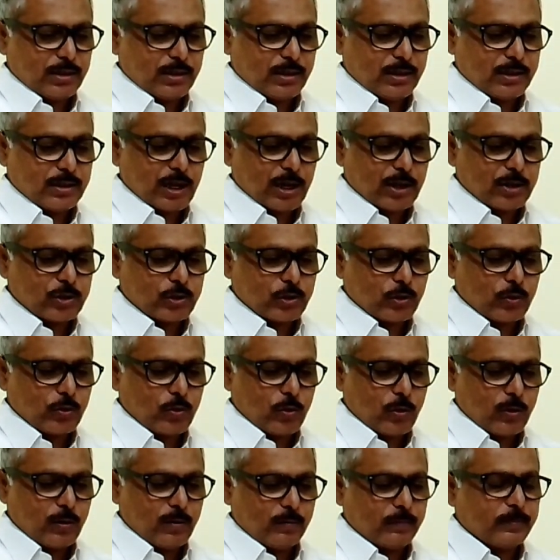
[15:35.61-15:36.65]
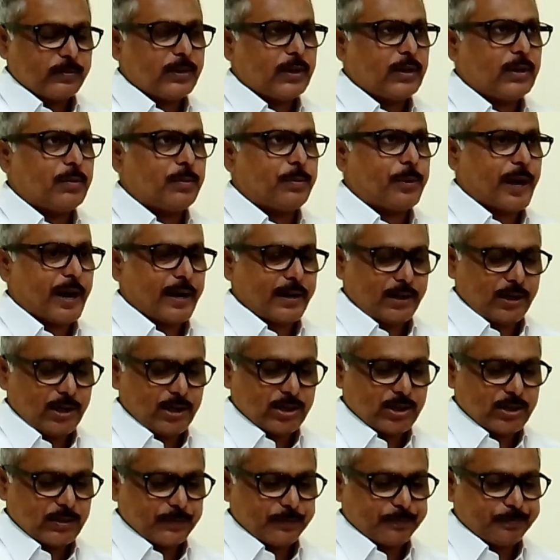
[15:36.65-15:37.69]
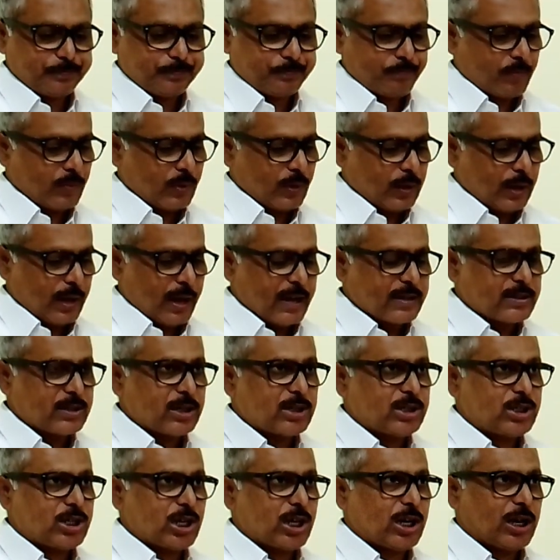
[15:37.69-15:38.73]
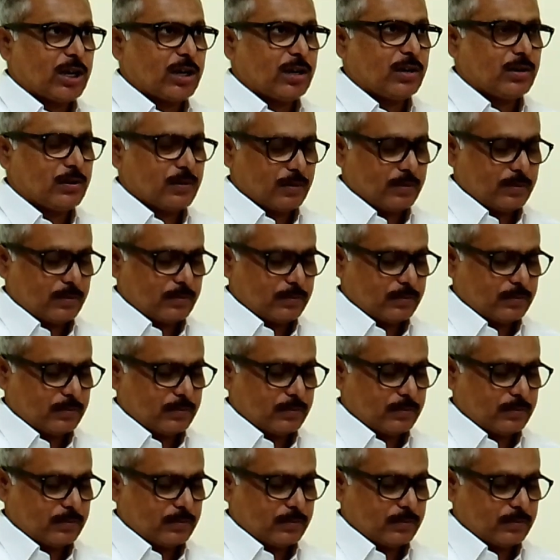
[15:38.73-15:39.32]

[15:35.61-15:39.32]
is also known in practice as a challan,